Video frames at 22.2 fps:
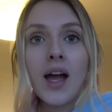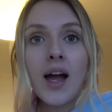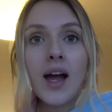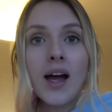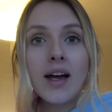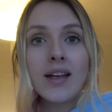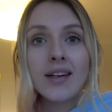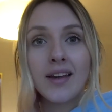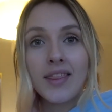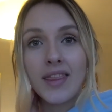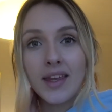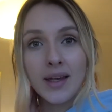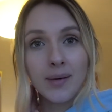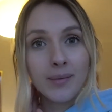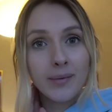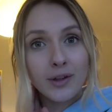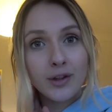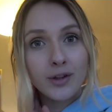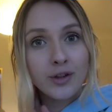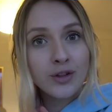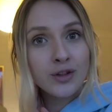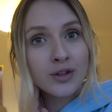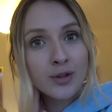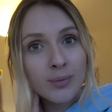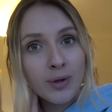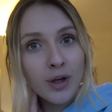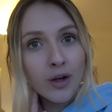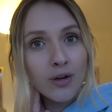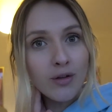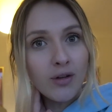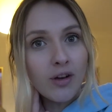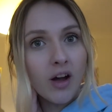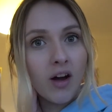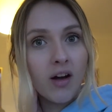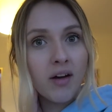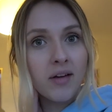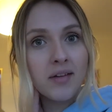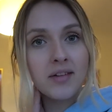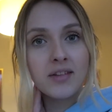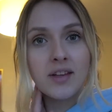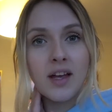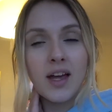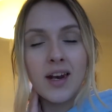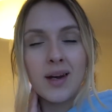And I think I'm gonna do some yoga.
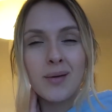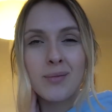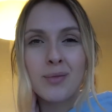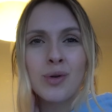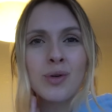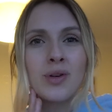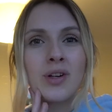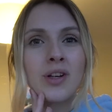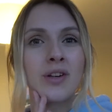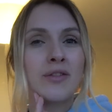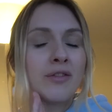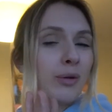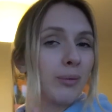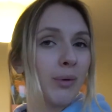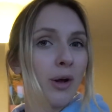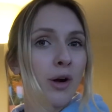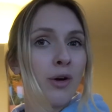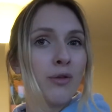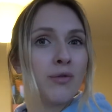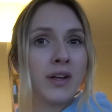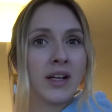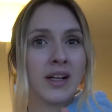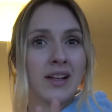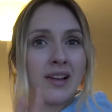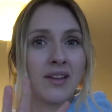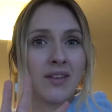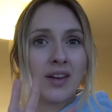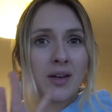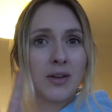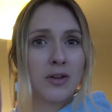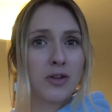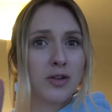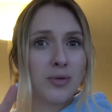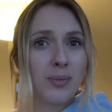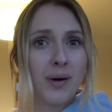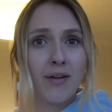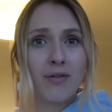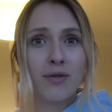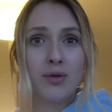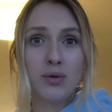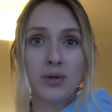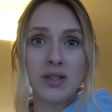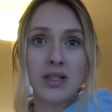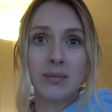And I'm not gonna film the whole thing, because I think I'm gonna do
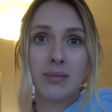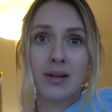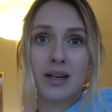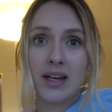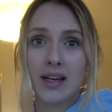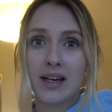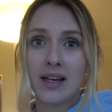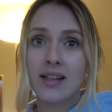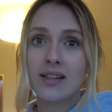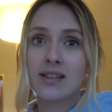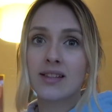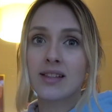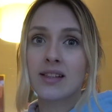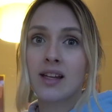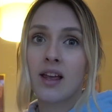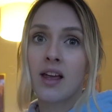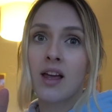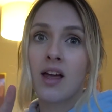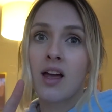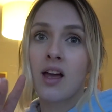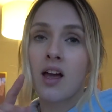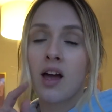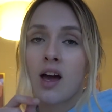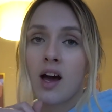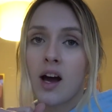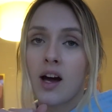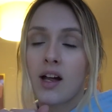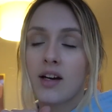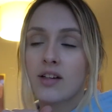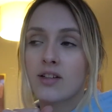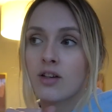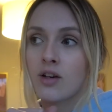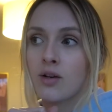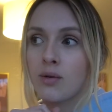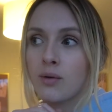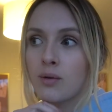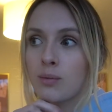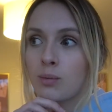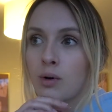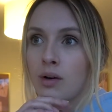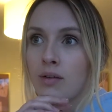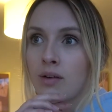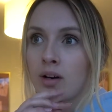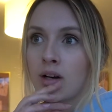about 40 minutes. And I don't know
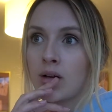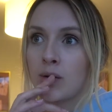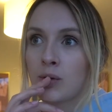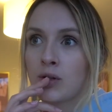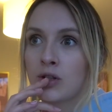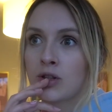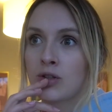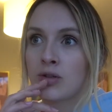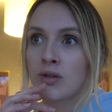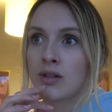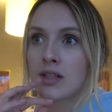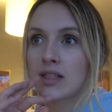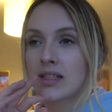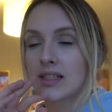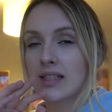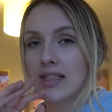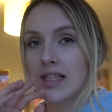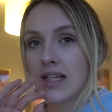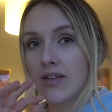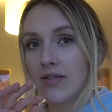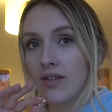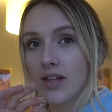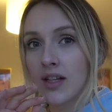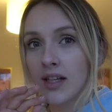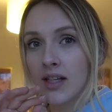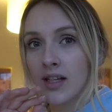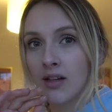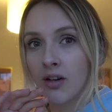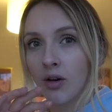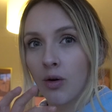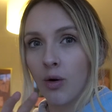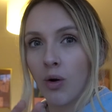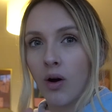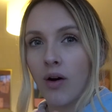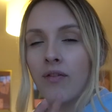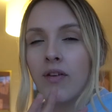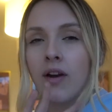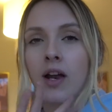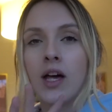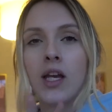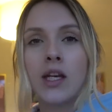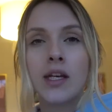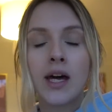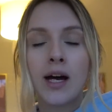whether I want to do it this evening, or I
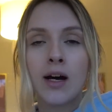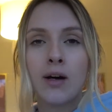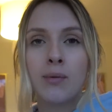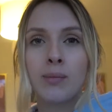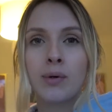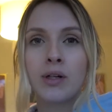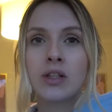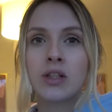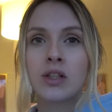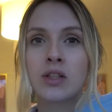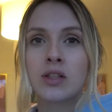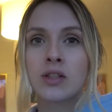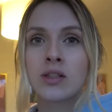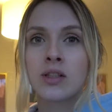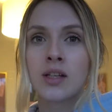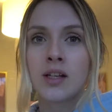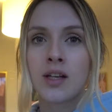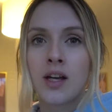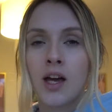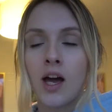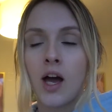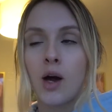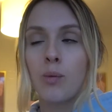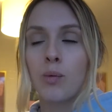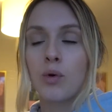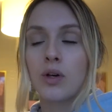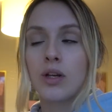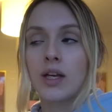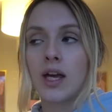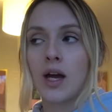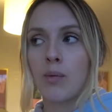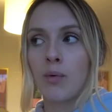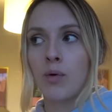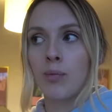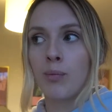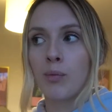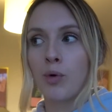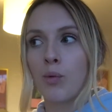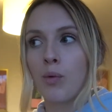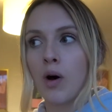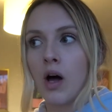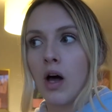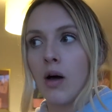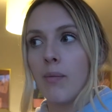feel like now, because I want to get on with
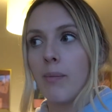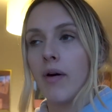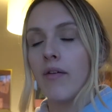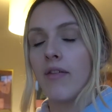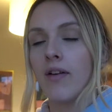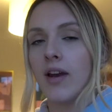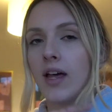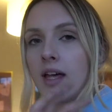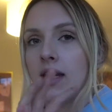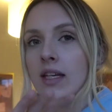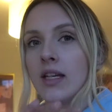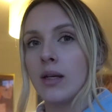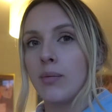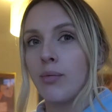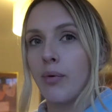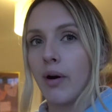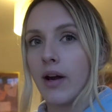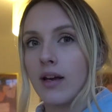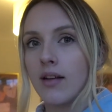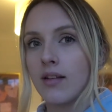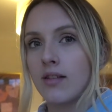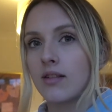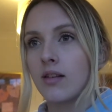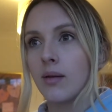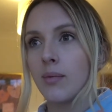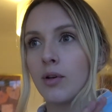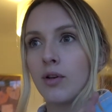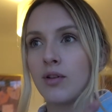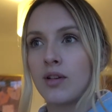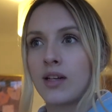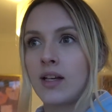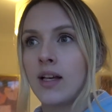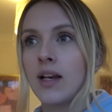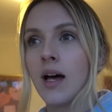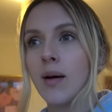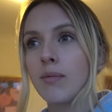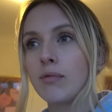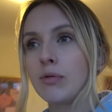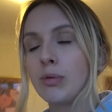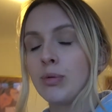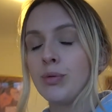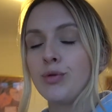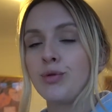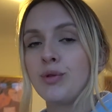more work, but I feel like I need a break because I've been looking at
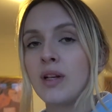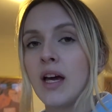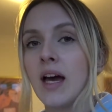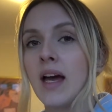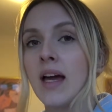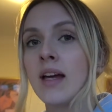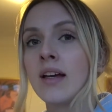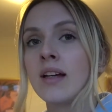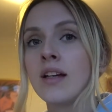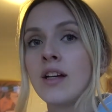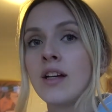laptop all day.